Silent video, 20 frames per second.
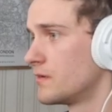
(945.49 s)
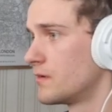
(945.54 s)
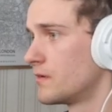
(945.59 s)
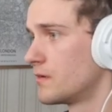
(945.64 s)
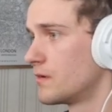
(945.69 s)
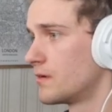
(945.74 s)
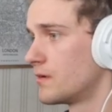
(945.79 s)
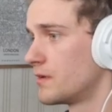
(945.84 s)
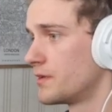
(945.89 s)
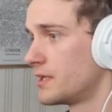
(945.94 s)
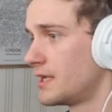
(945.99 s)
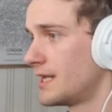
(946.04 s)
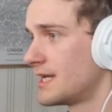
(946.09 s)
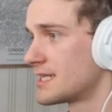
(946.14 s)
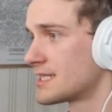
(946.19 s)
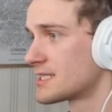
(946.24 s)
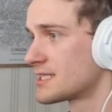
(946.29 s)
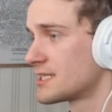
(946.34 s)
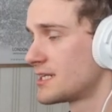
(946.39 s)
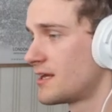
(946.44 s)
the
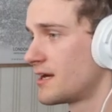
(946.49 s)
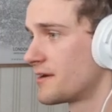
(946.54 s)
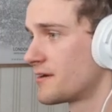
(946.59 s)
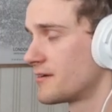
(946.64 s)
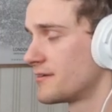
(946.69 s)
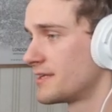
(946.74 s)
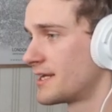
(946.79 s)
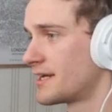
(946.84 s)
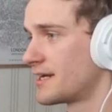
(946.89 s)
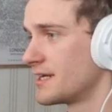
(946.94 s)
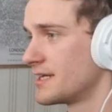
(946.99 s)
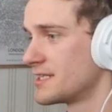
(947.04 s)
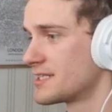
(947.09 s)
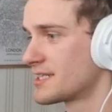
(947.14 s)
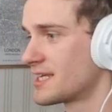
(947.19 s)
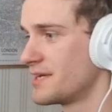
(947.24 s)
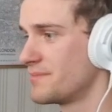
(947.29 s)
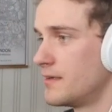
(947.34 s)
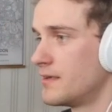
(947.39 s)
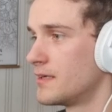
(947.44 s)
last slider that I
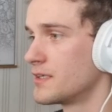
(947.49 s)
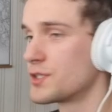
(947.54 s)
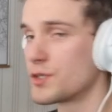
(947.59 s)
skipped.